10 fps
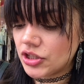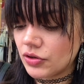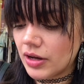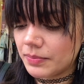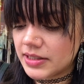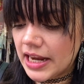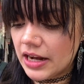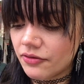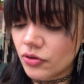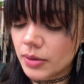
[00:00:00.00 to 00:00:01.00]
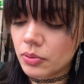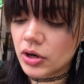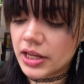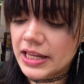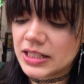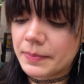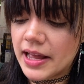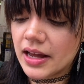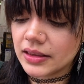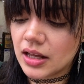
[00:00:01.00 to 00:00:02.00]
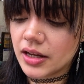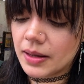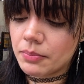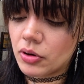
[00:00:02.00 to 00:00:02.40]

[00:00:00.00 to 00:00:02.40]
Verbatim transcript: to obtain four port keys by unlocking